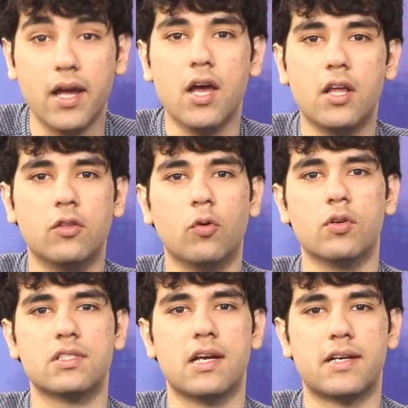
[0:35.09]
those
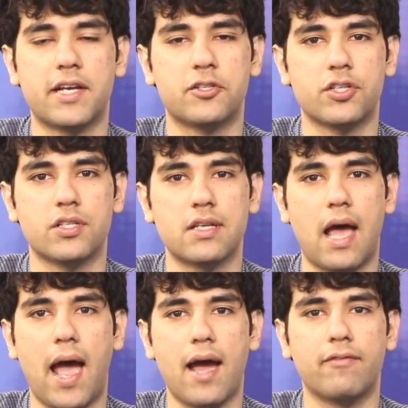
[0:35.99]
tensions
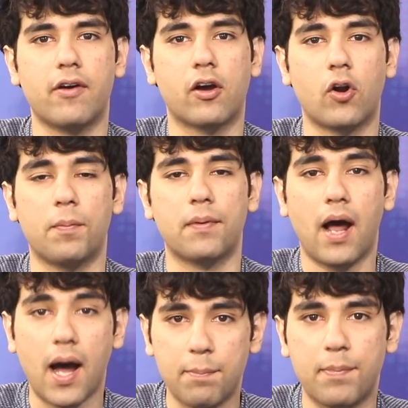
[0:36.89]
have cropped up.